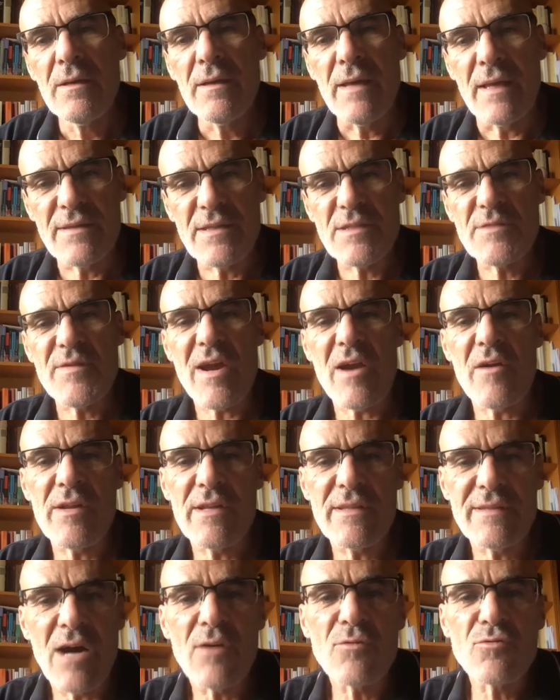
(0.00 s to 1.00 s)
And this very
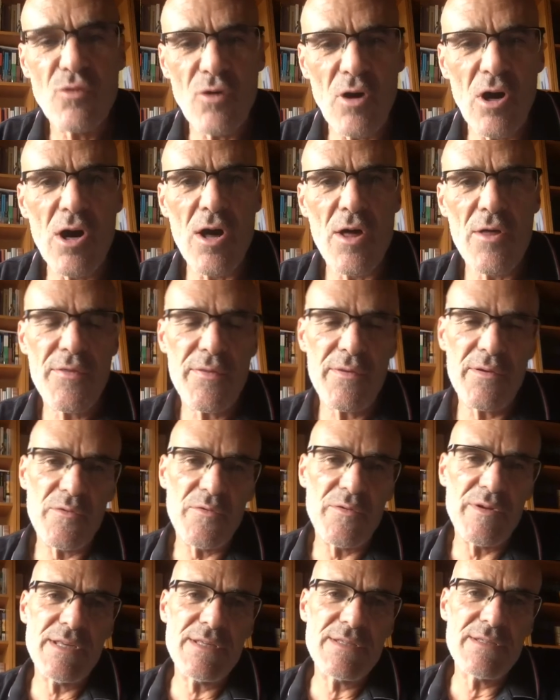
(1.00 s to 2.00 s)
down-to-earth
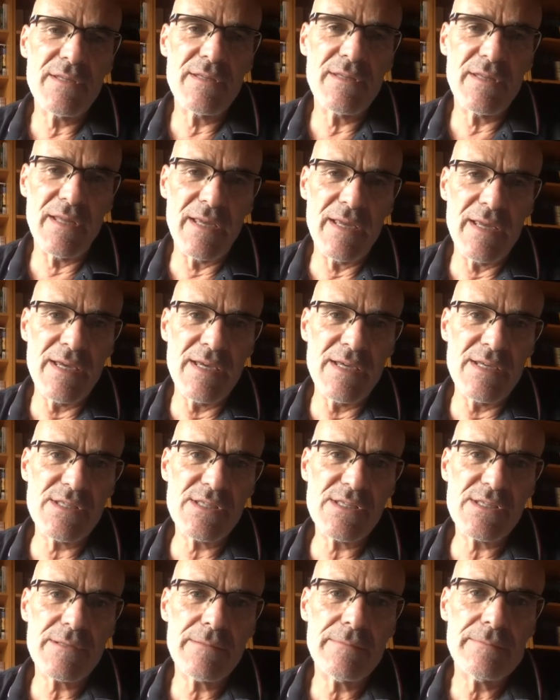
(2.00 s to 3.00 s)
reason
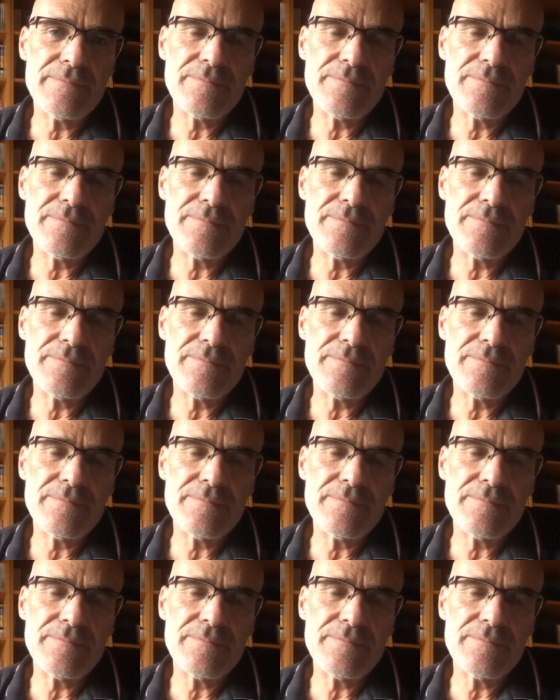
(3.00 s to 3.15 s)
is